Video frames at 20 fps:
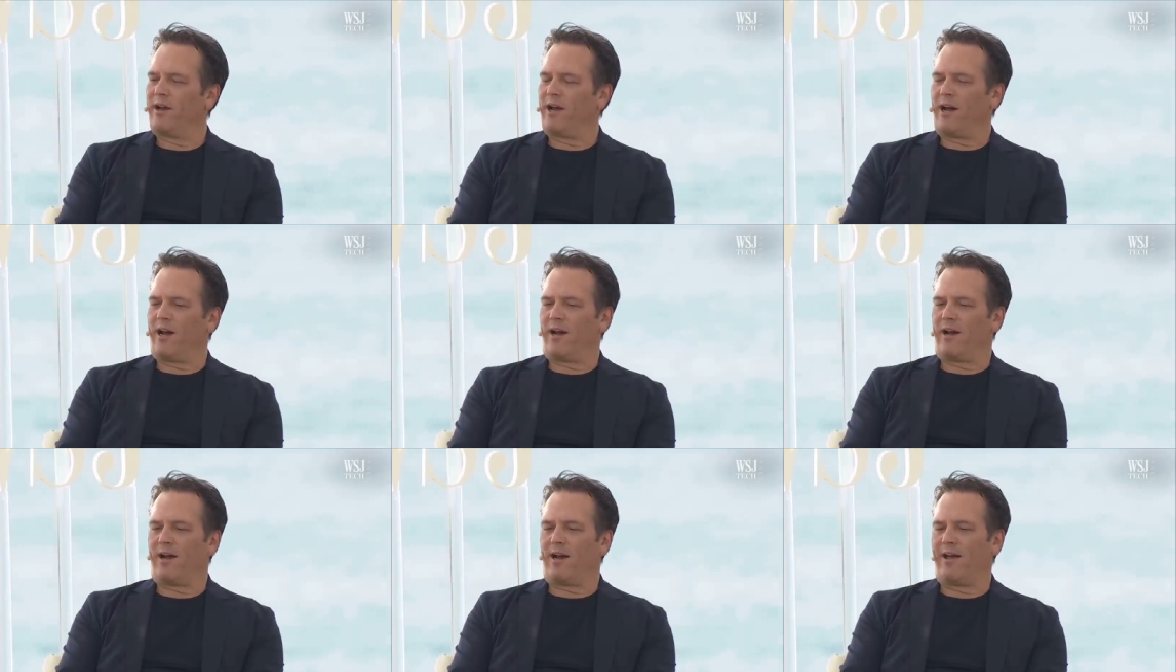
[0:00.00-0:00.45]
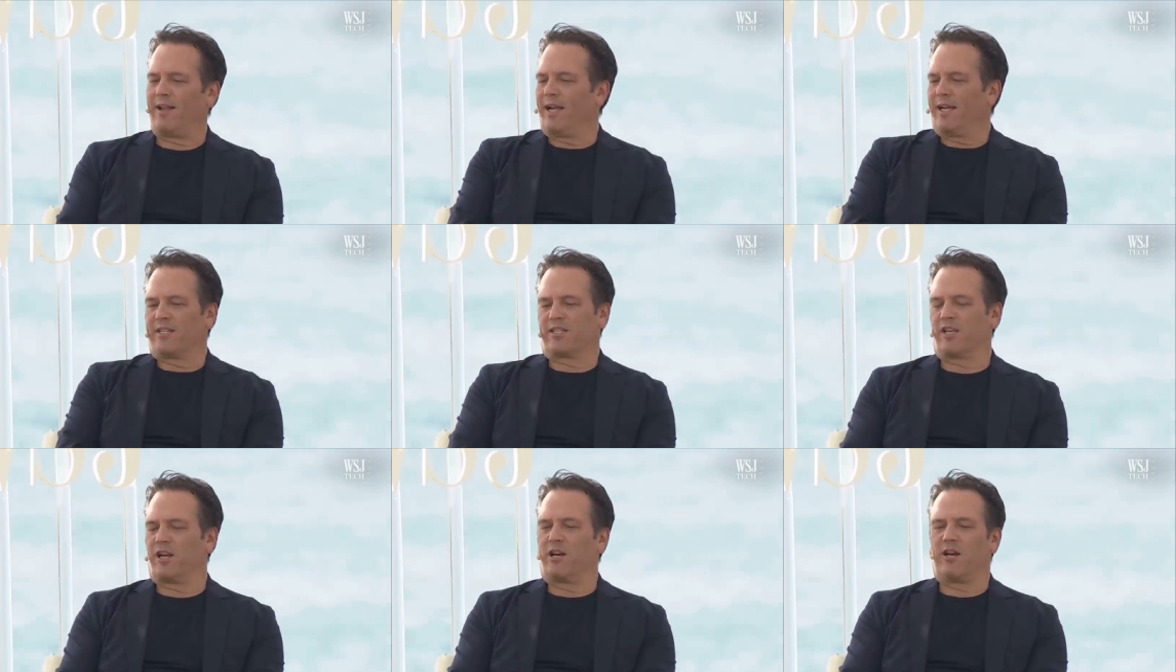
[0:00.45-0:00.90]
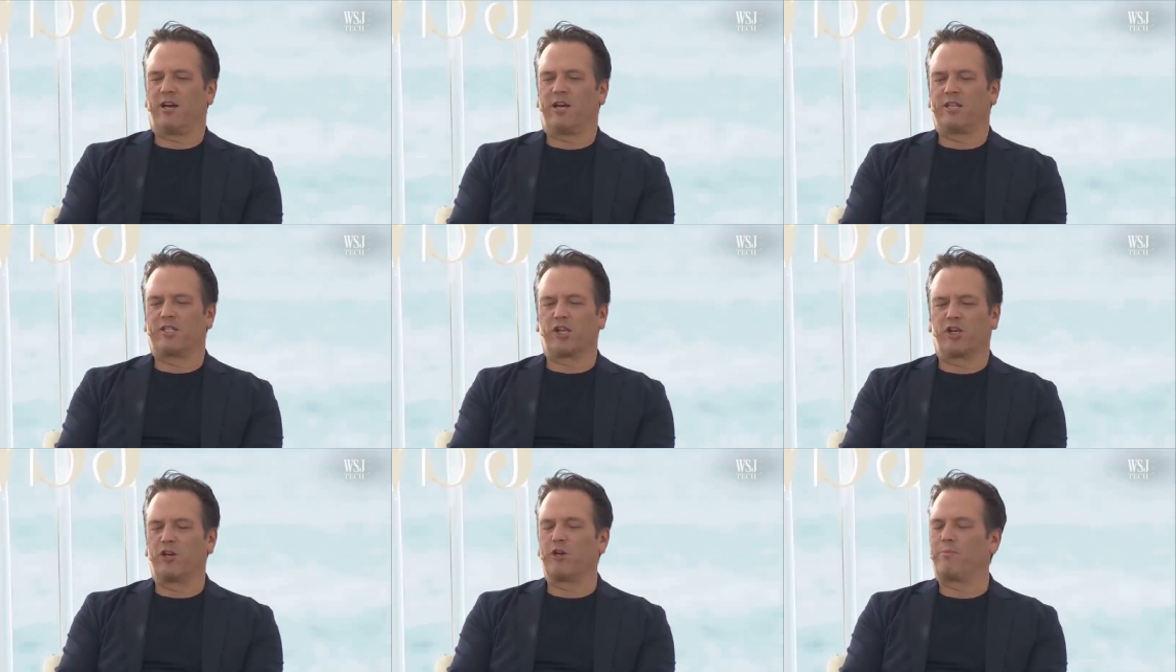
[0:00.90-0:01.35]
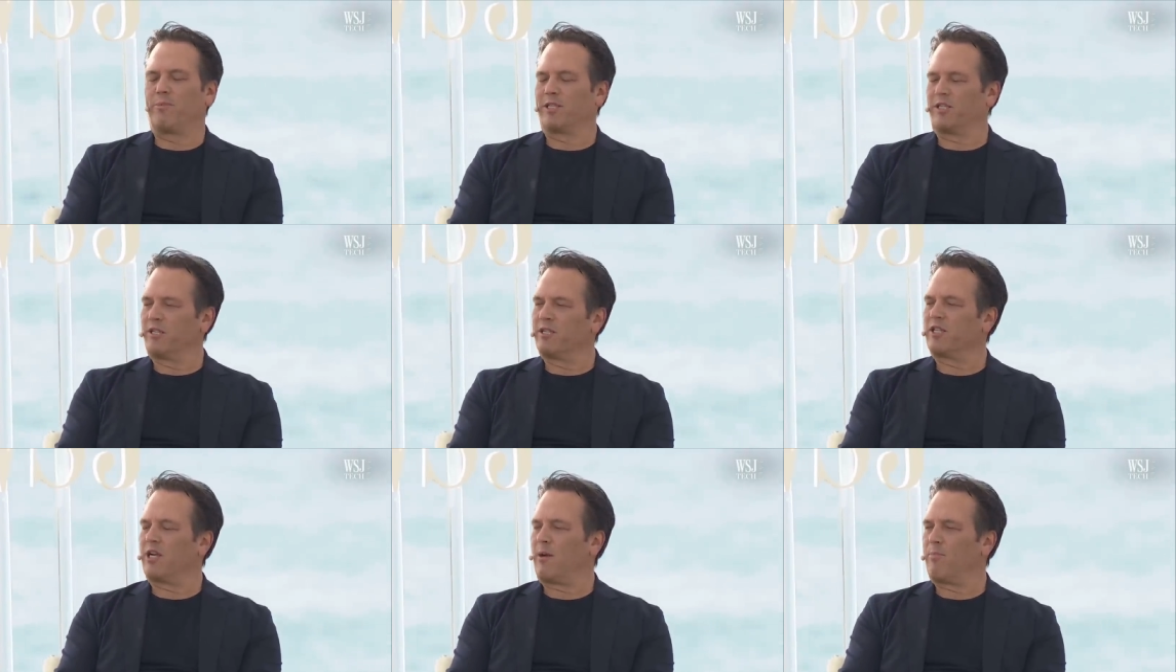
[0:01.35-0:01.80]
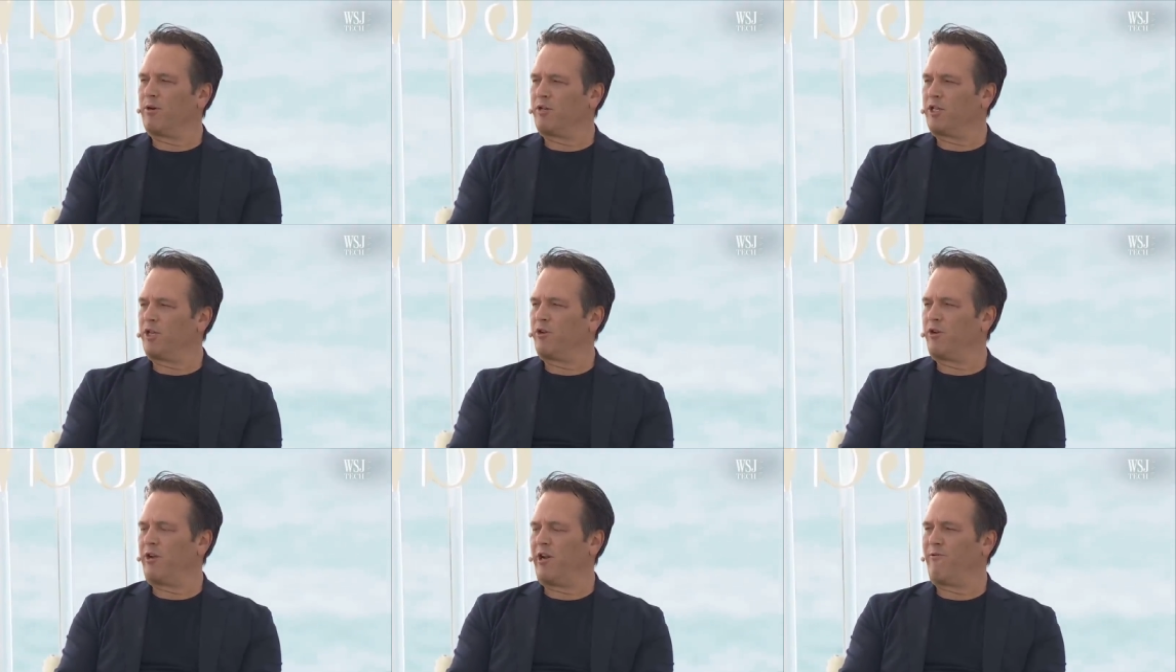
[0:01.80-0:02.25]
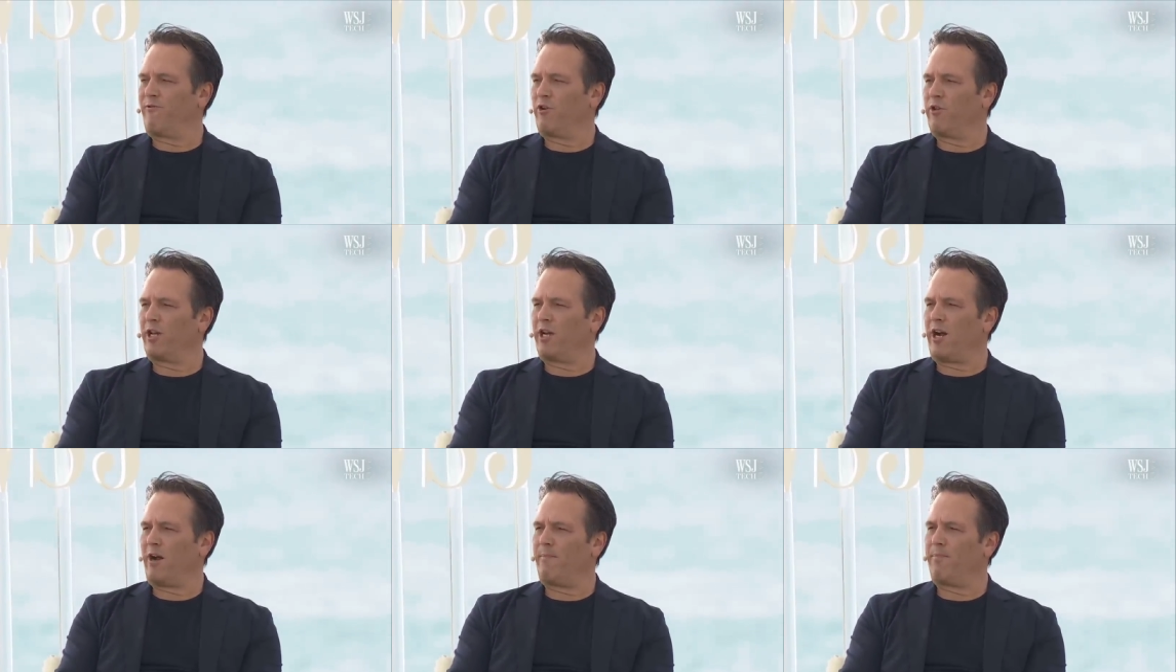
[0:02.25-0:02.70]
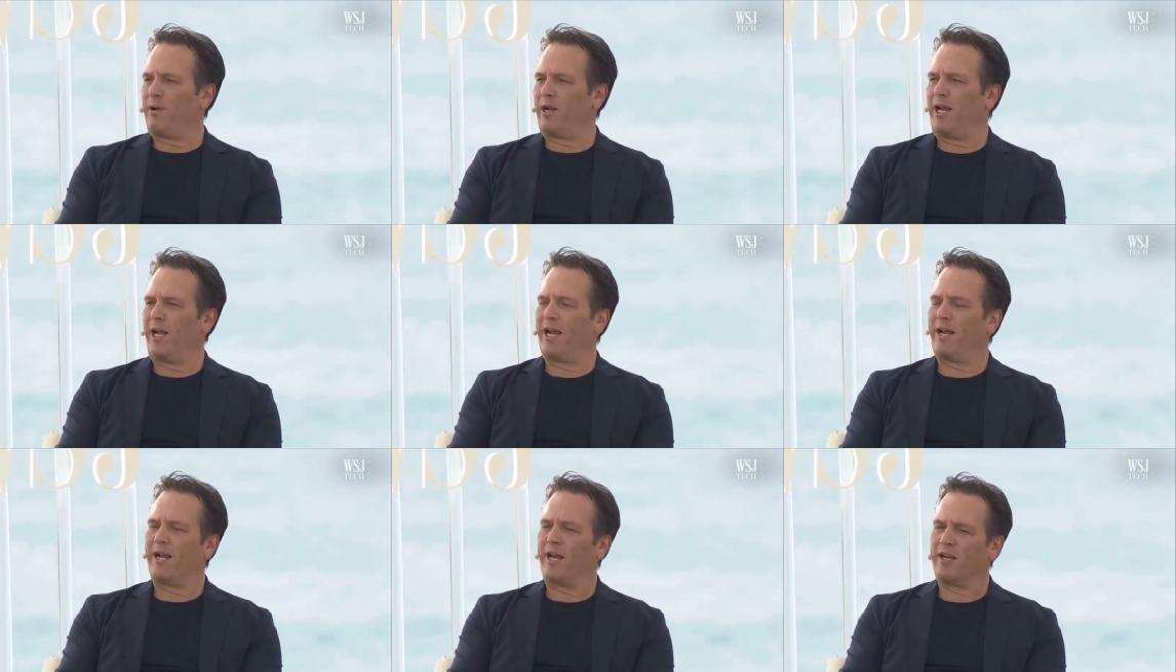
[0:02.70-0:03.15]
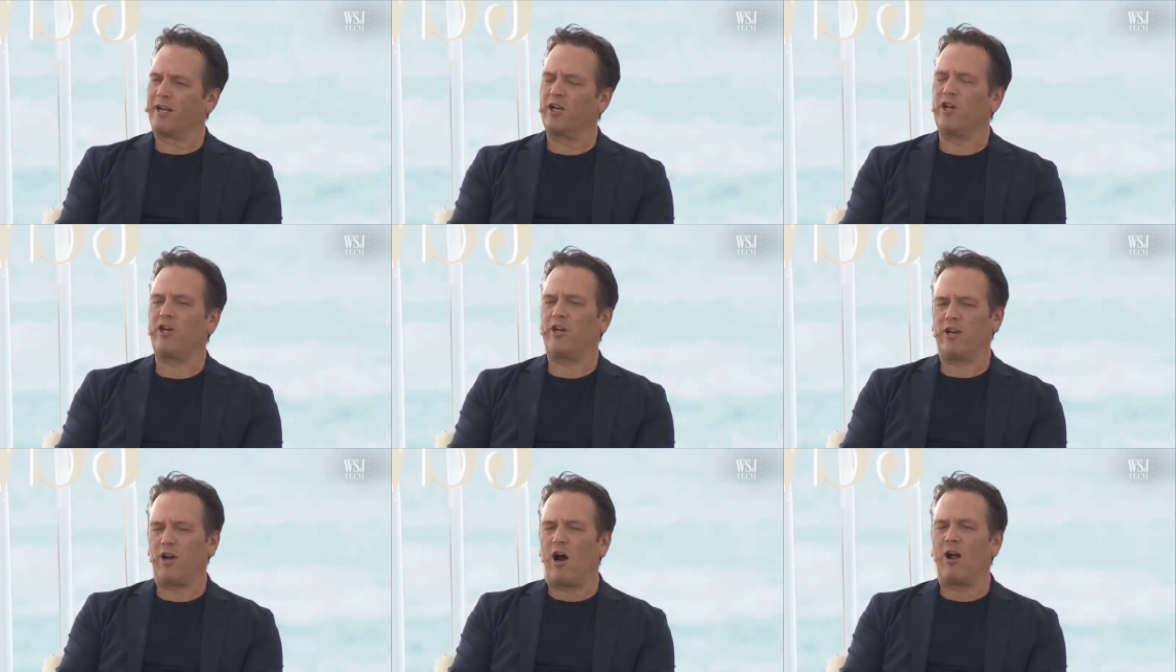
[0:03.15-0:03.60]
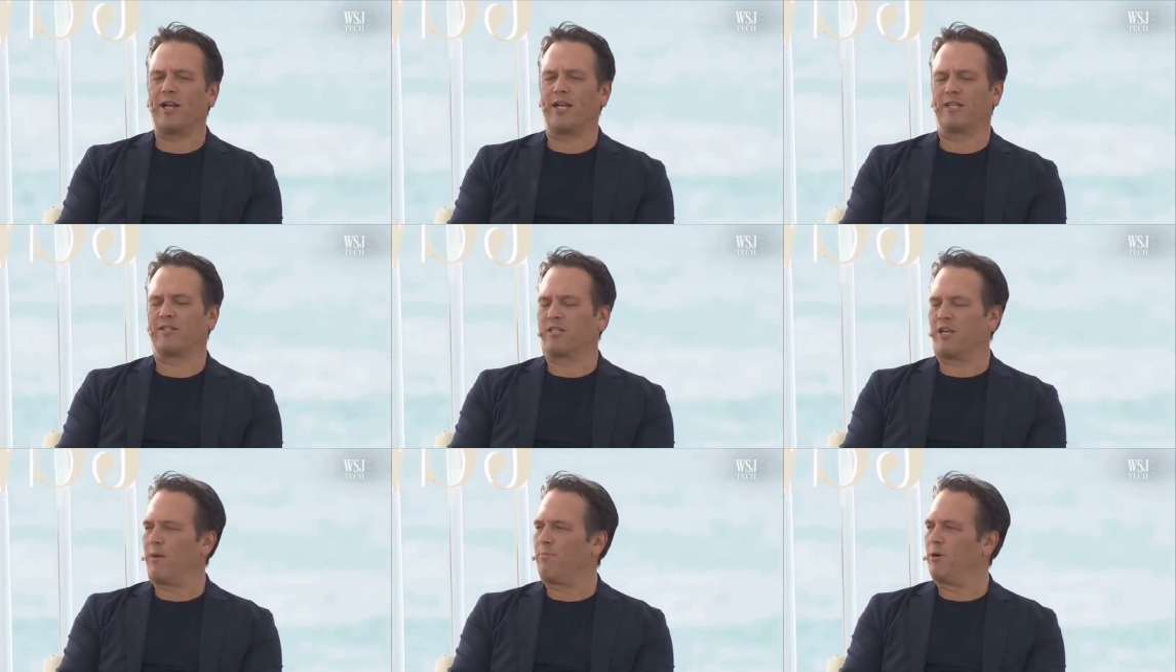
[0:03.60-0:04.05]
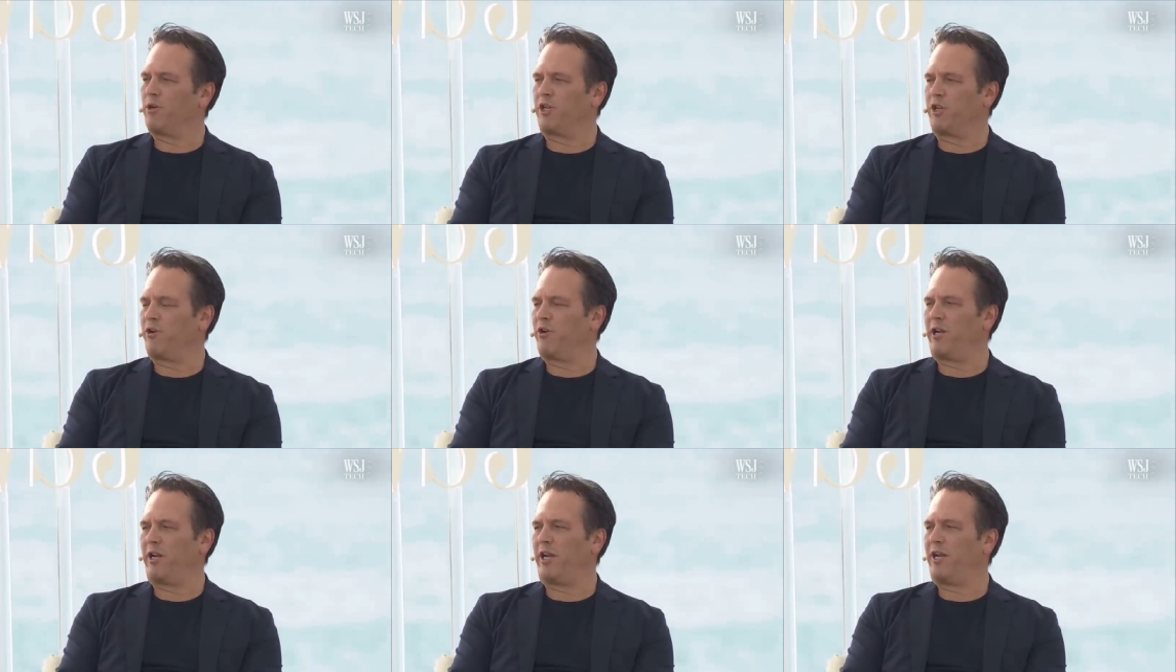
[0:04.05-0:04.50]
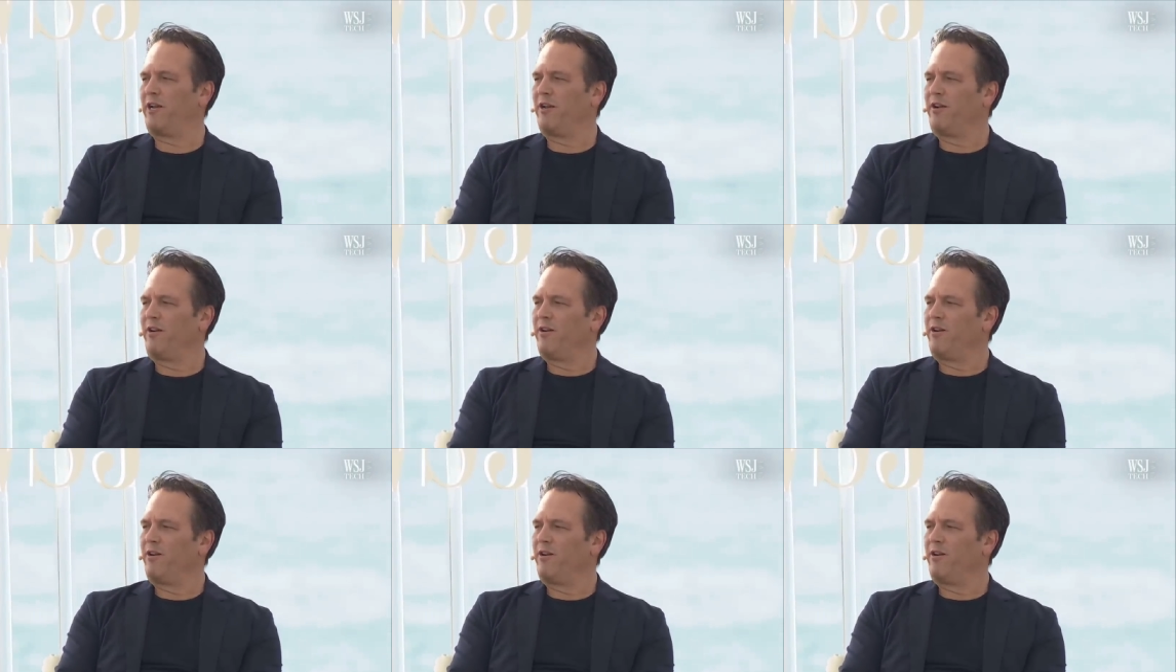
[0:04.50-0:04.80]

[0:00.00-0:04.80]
uh, I think it's a, it's a good business opportunity for the company and a good audience opportunity